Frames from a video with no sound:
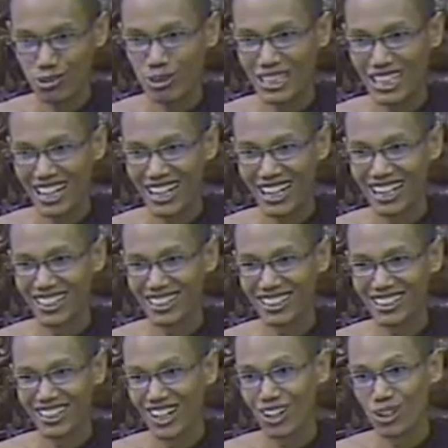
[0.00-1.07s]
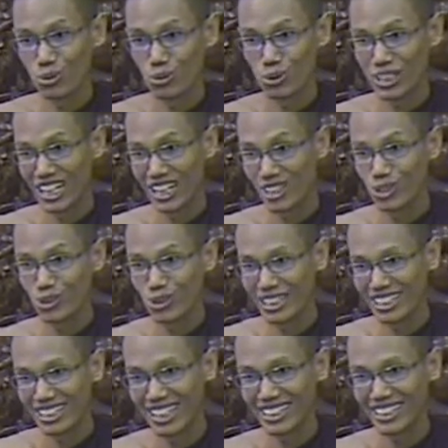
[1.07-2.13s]
uh, we are now we are
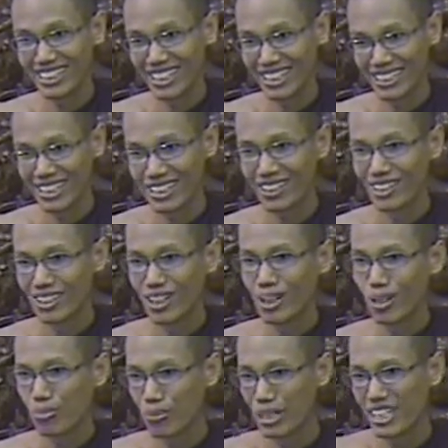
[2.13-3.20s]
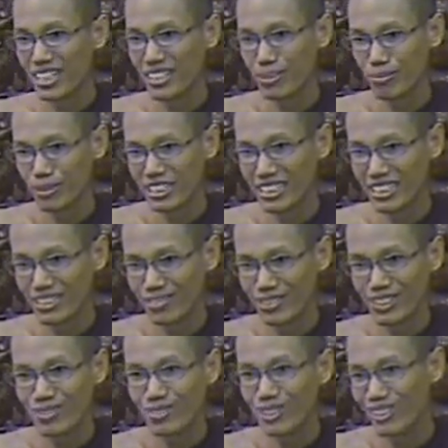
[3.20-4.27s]
doing like that. Oh, may he be
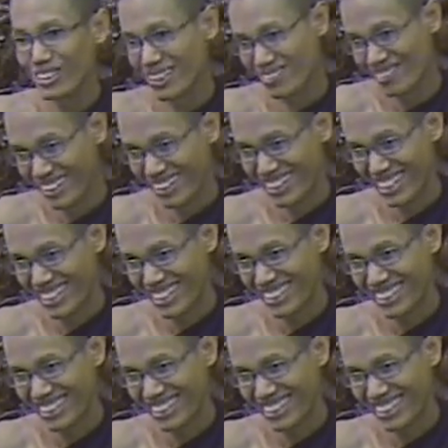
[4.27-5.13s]
free from suffering.